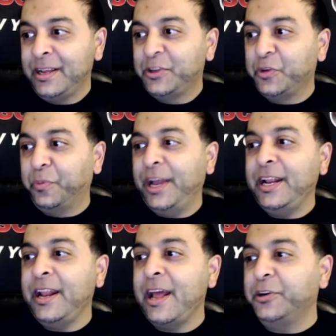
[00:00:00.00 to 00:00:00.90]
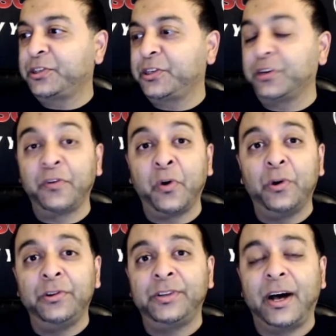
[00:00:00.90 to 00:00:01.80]
So Brandon Hendrickson, of
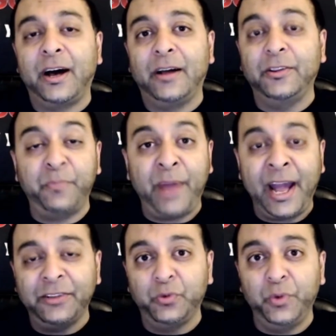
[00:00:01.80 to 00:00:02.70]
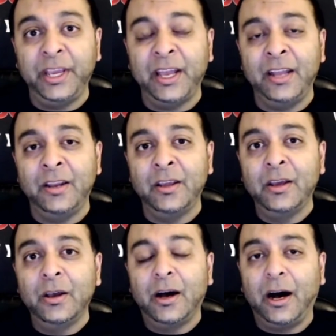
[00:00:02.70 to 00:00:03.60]
course, this past weekend
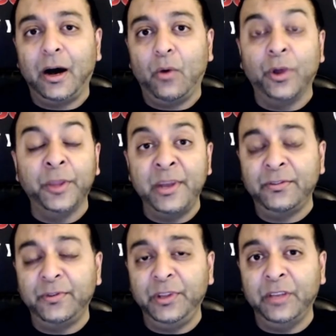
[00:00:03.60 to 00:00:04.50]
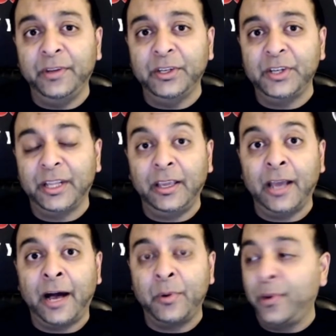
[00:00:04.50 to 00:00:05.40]
won the men's physique division at the
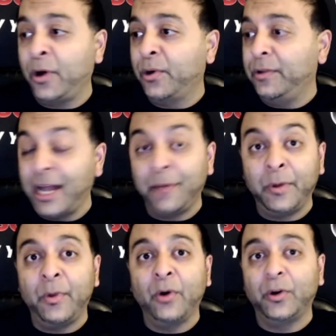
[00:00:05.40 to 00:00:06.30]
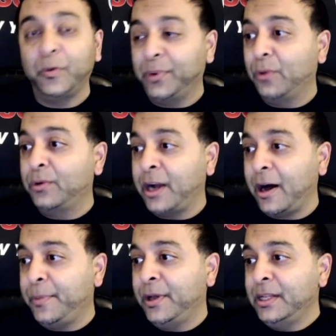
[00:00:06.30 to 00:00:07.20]
Yamamoto Pro
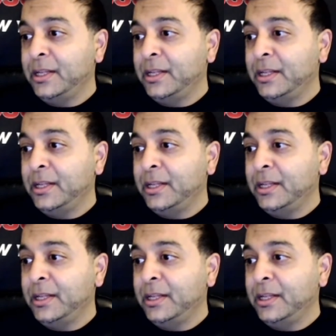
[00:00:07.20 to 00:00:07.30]
Cup.